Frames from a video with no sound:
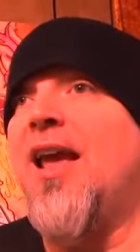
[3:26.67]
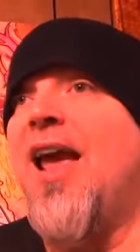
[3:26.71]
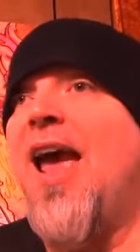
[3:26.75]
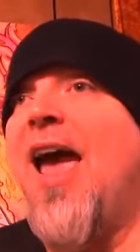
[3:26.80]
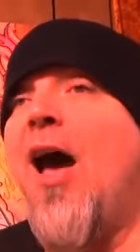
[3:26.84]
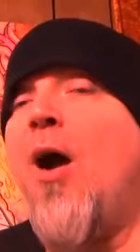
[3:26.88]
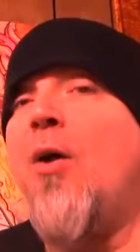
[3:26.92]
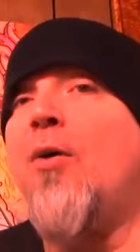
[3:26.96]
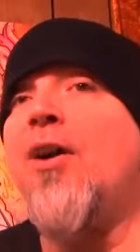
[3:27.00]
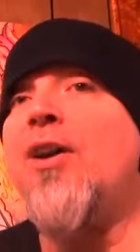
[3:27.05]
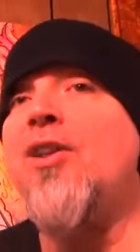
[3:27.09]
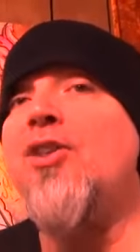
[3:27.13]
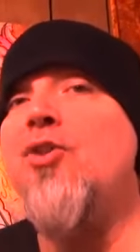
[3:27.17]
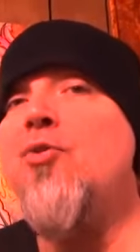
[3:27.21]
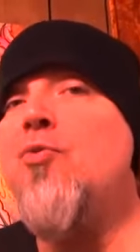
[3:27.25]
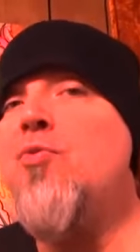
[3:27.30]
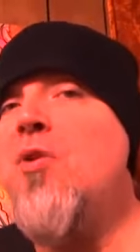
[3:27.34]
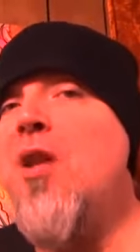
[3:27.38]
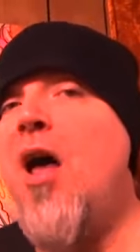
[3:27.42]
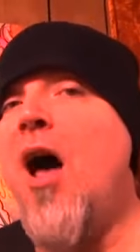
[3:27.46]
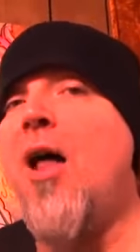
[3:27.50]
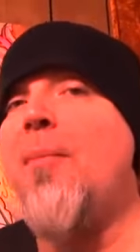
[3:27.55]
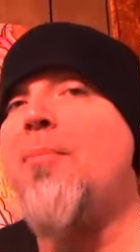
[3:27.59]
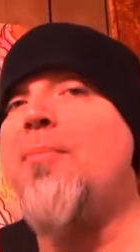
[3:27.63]
How can you
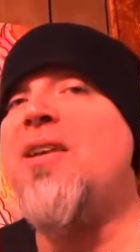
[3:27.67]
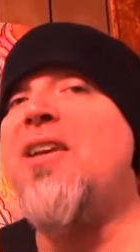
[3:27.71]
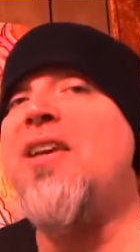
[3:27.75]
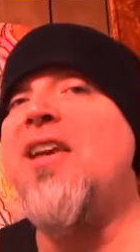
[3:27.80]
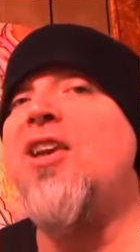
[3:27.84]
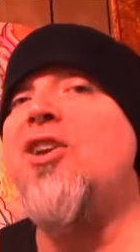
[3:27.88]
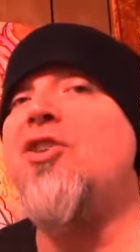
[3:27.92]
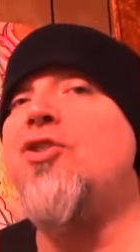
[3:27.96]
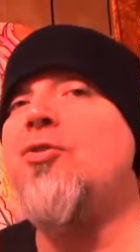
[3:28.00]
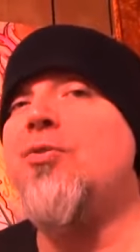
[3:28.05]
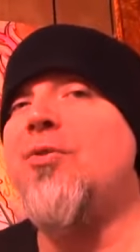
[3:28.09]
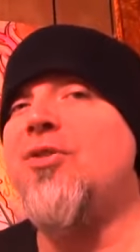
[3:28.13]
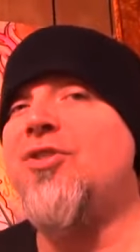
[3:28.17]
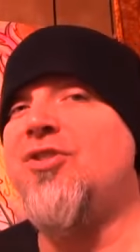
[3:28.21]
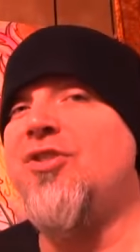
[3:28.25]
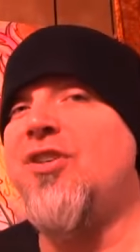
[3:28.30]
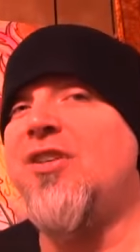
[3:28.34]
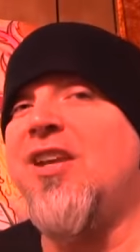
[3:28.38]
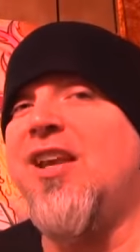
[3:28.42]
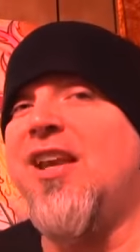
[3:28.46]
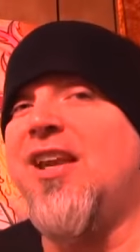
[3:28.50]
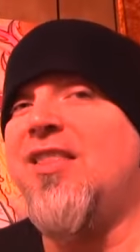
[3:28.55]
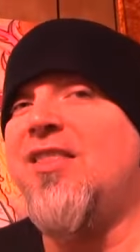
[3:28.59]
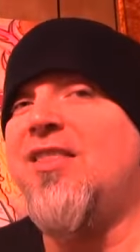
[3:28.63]
not be
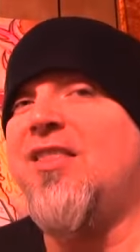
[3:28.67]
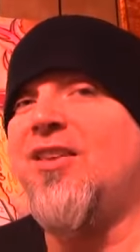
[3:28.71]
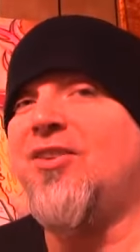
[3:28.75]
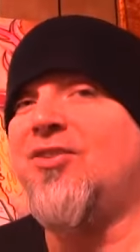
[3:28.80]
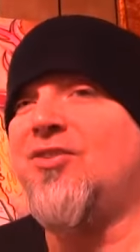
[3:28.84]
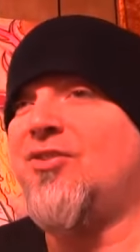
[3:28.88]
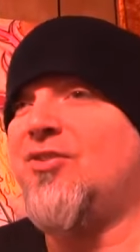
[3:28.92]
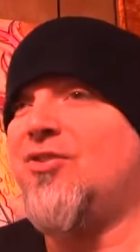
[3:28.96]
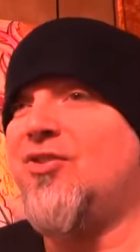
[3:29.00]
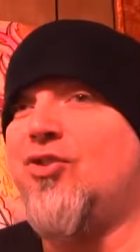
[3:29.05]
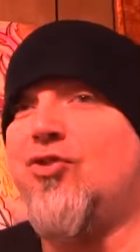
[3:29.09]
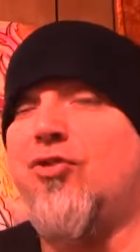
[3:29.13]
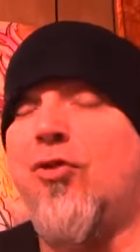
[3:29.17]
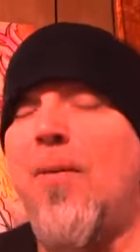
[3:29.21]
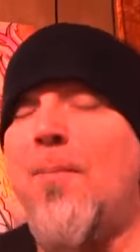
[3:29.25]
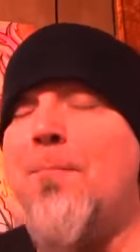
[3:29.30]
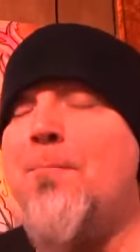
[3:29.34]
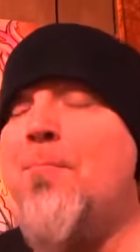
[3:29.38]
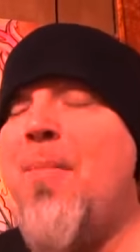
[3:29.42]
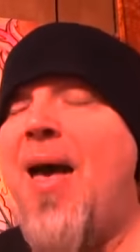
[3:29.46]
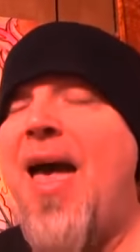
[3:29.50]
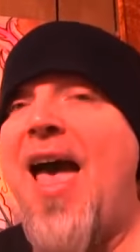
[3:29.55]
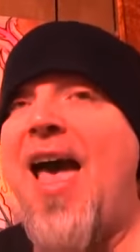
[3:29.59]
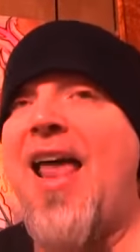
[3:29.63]
interested in this
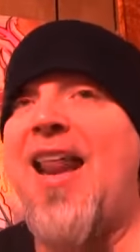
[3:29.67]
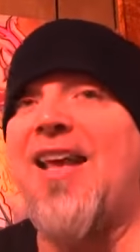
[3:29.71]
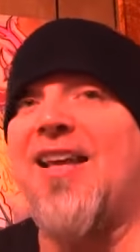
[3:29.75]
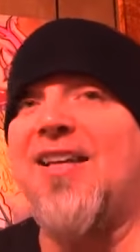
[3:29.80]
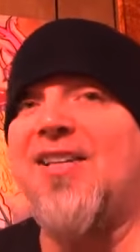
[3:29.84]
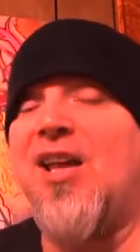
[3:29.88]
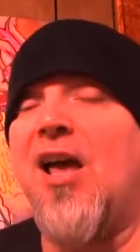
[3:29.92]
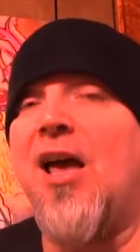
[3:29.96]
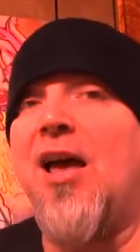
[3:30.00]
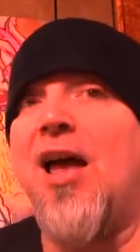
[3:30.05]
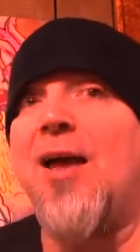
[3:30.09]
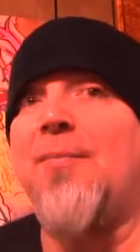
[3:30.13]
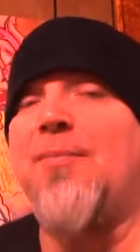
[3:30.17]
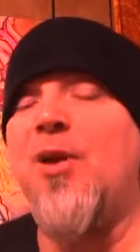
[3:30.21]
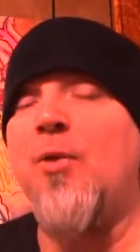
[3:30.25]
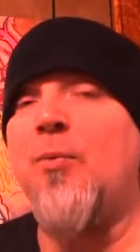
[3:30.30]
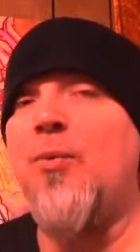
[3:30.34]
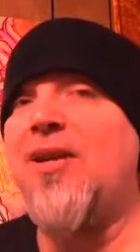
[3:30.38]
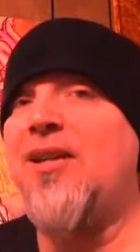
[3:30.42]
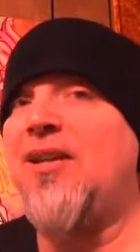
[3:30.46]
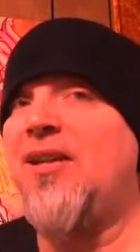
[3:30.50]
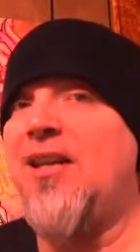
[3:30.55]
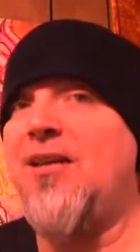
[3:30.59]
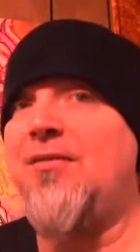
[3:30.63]
dramatic time that
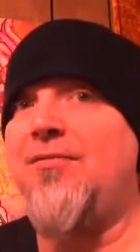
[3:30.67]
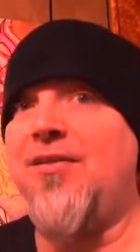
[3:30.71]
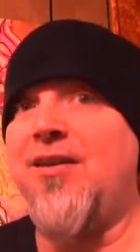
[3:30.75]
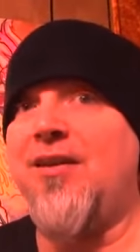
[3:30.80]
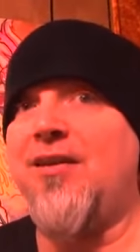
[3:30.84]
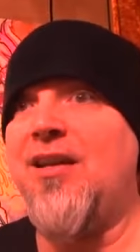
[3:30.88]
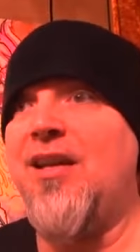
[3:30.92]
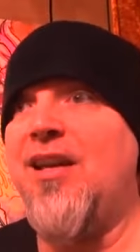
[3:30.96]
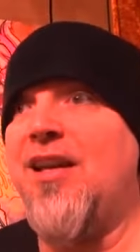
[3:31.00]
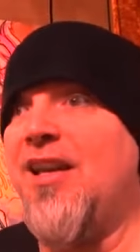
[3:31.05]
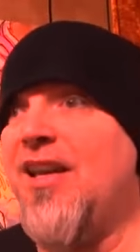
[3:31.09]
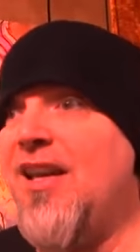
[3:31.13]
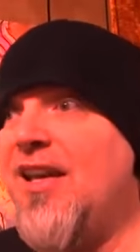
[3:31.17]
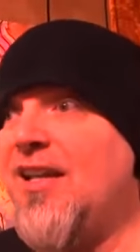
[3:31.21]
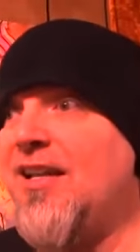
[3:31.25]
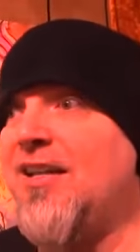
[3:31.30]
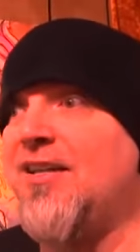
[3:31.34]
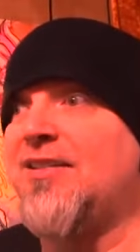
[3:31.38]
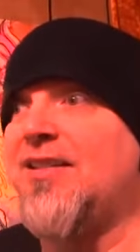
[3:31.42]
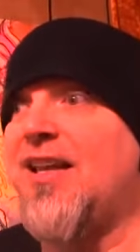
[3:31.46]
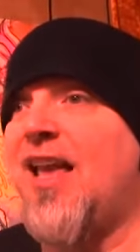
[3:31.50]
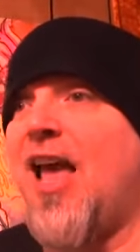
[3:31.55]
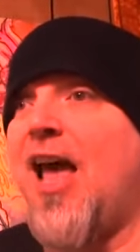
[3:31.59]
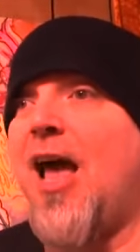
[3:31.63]
we live in? It
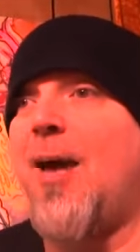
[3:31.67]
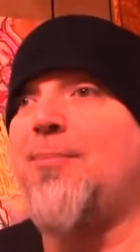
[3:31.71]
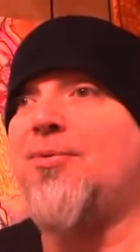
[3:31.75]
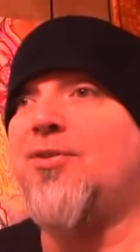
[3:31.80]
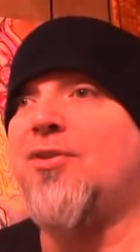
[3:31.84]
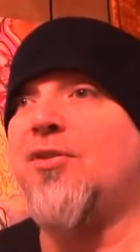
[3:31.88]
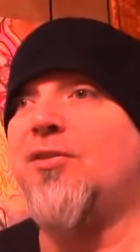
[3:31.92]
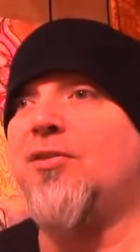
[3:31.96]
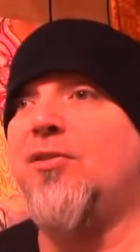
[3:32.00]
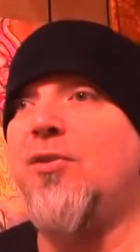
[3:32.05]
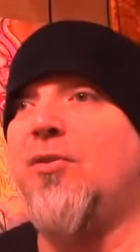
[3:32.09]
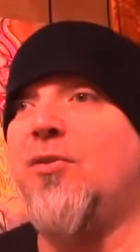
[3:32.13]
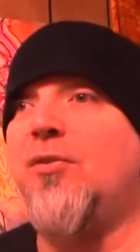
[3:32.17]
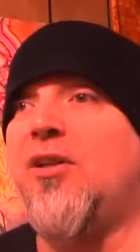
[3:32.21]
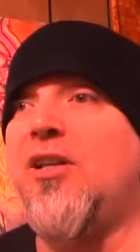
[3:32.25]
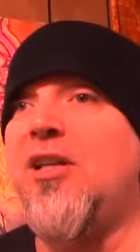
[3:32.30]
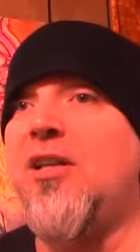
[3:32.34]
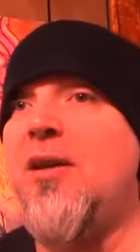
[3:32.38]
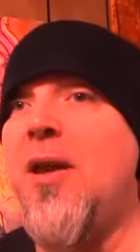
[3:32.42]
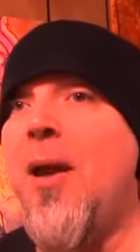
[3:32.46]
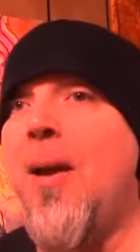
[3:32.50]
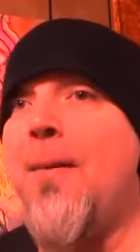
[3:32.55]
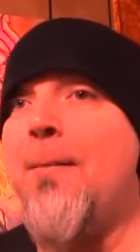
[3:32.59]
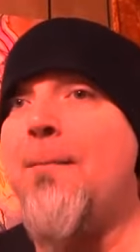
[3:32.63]
is
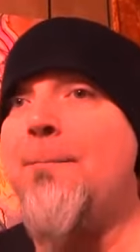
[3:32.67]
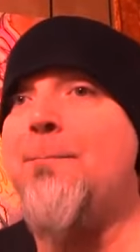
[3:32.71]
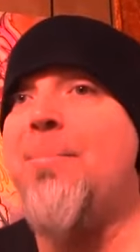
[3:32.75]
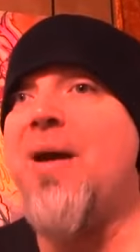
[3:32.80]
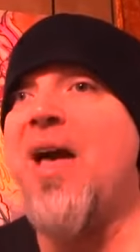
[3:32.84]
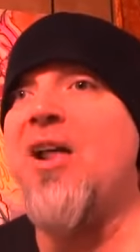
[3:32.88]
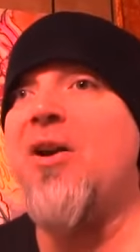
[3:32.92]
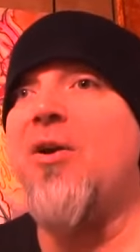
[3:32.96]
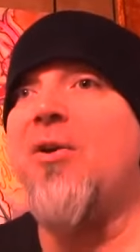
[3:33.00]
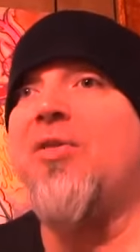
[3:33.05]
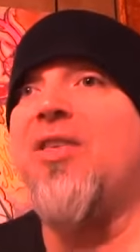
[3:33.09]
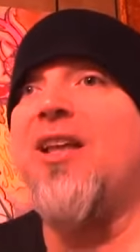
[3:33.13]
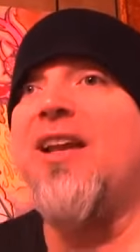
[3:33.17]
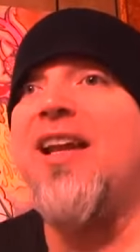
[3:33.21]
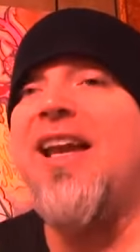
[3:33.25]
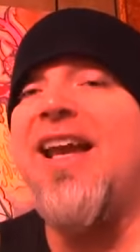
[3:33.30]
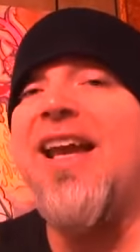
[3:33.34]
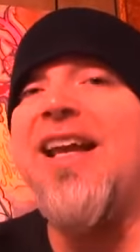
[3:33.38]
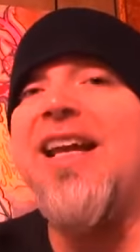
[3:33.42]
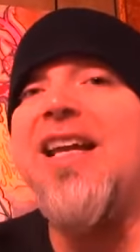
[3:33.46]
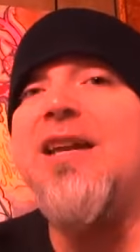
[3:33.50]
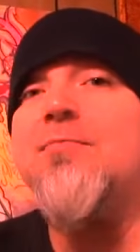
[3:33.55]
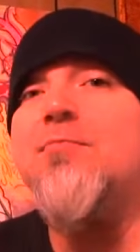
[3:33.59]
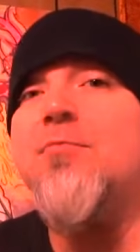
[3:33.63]
absolutely better than
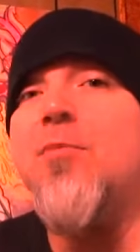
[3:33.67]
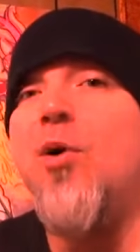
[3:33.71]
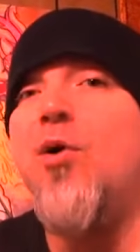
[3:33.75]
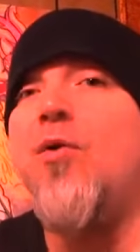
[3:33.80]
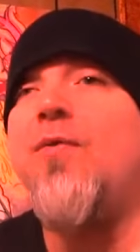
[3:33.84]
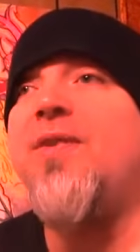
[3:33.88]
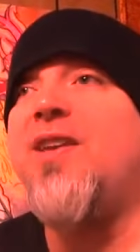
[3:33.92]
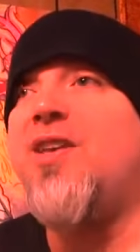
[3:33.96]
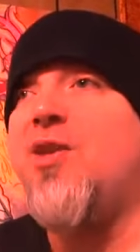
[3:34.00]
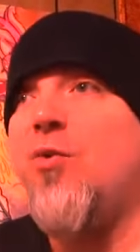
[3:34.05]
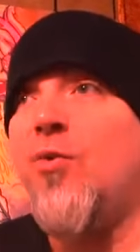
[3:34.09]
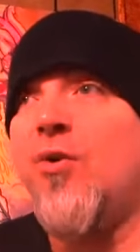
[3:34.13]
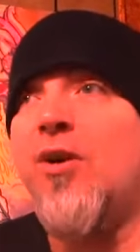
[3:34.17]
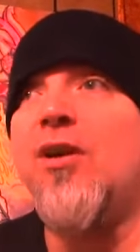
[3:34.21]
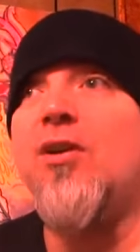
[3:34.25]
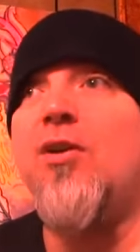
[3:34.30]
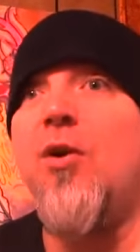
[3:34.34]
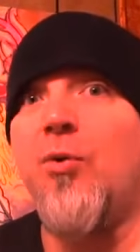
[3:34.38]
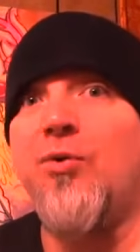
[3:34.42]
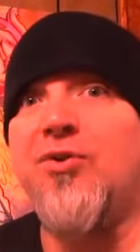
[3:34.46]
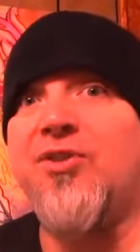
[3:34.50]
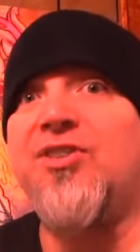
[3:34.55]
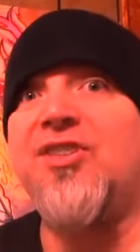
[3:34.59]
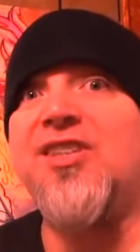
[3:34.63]
any movie you could
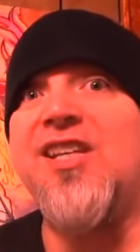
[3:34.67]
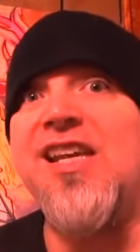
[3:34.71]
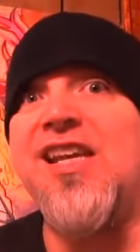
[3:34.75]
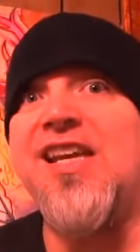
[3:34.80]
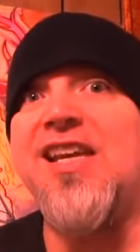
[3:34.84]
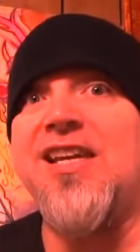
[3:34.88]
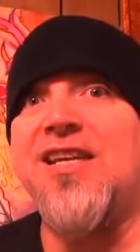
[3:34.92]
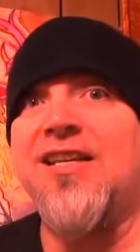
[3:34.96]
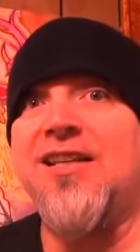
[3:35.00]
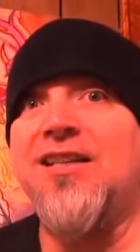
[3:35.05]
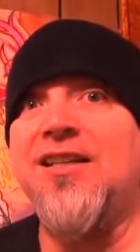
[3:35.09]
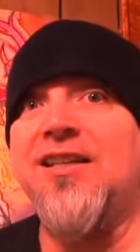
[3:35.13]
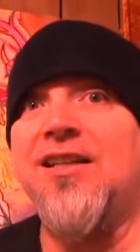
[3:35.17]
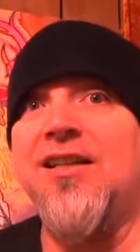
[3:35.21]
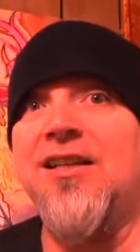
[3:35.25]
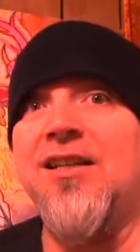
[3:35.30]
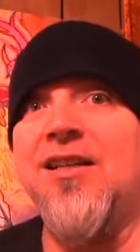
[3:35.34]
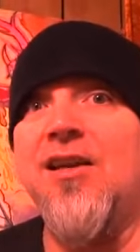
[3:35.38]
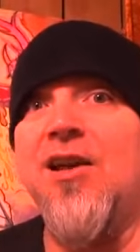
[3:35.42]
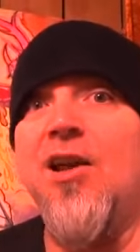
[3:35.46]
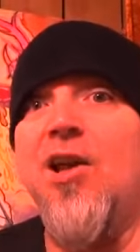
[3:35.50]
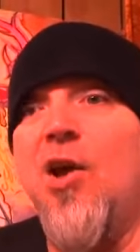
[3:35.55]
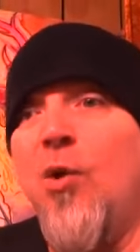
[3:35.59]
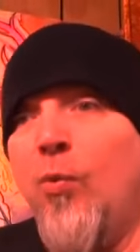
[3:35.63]
go see.
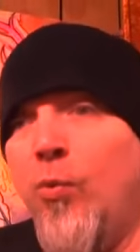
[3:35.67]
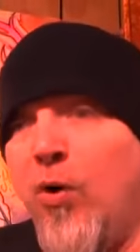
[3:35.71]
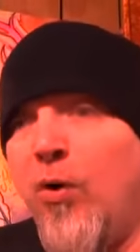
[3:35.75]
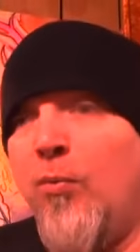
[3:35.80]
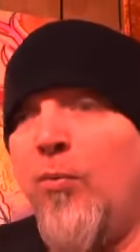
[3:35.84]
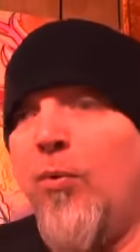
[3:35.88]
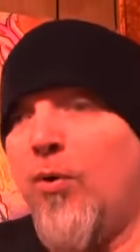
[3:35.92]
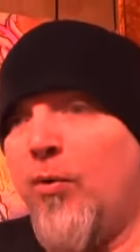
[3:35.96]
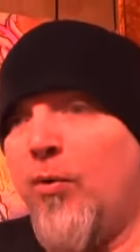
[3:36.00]
What